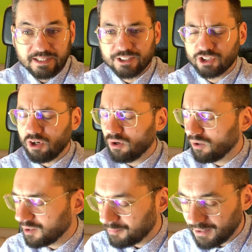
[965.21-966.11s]
It's
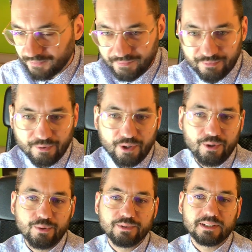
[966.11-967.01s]
all about the
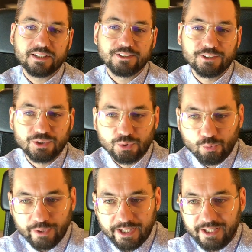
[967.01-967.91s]
rose. It's
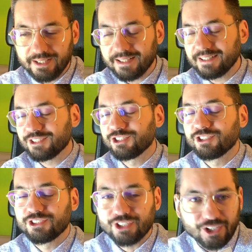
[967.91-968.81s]
sweet, it's
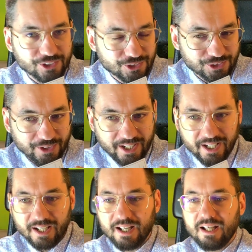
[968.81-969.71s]

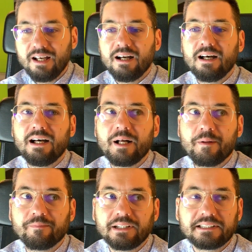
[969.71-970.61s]
sultry,
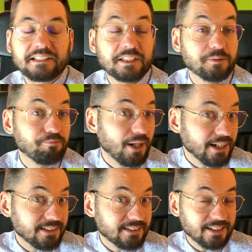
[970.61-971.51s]
it's
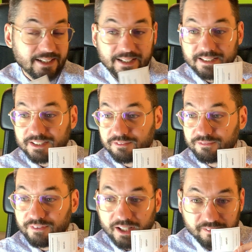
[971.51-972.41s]
spicy, it's
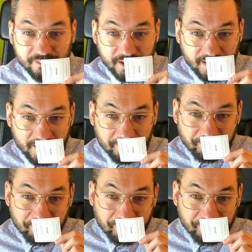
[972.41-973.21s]
velvety.